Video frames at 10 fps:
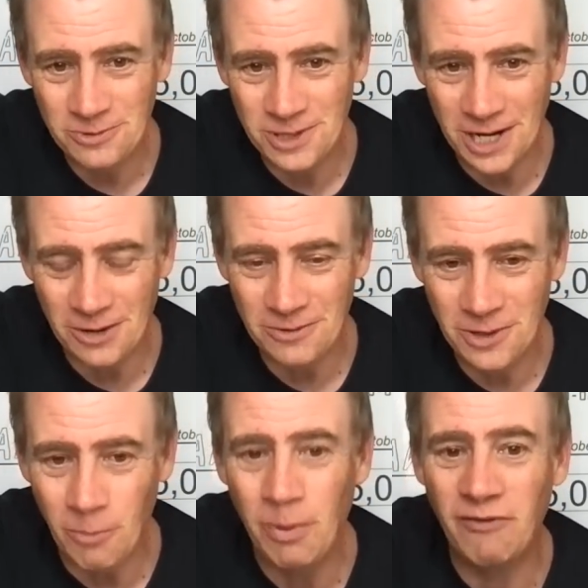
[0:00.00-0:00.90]
you know,
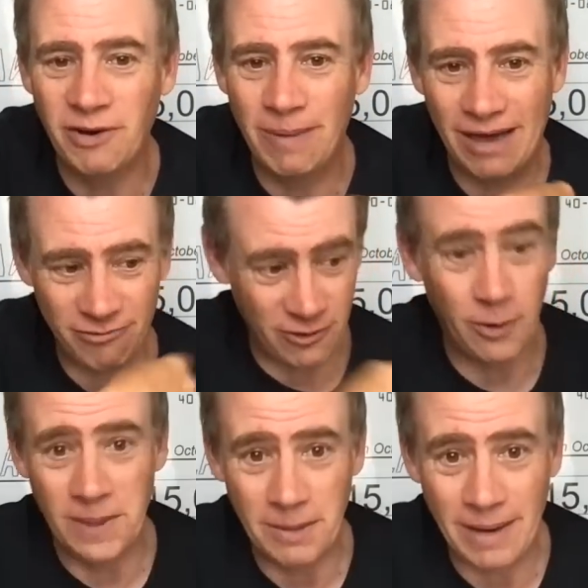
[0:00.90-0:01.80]
not bothered about
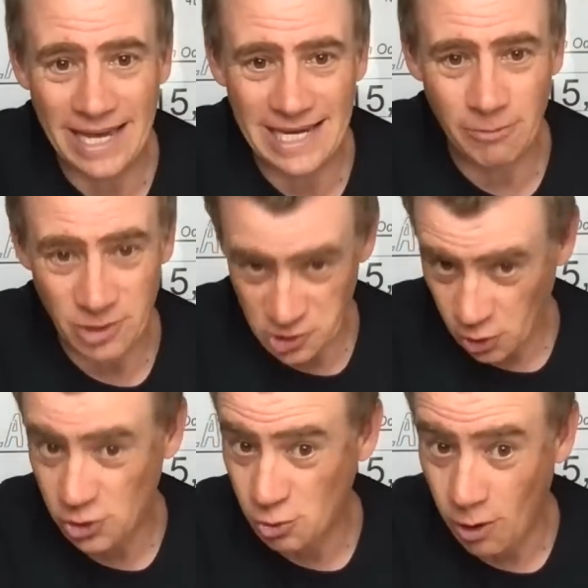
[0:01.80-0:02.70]
throwing the bait in, which
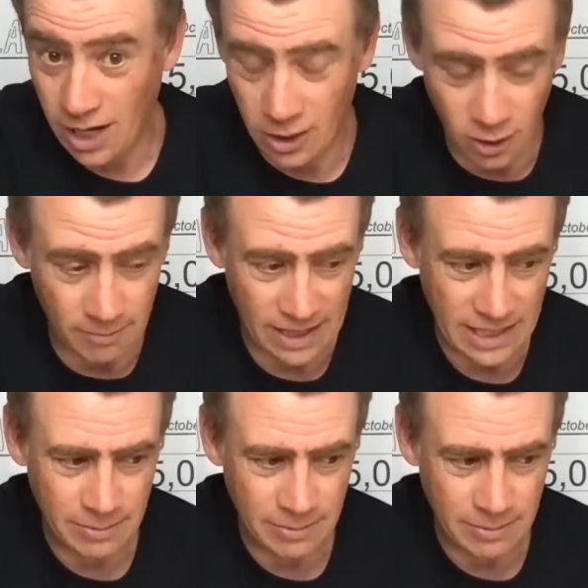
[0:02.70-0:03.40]
costs quite a lot of money.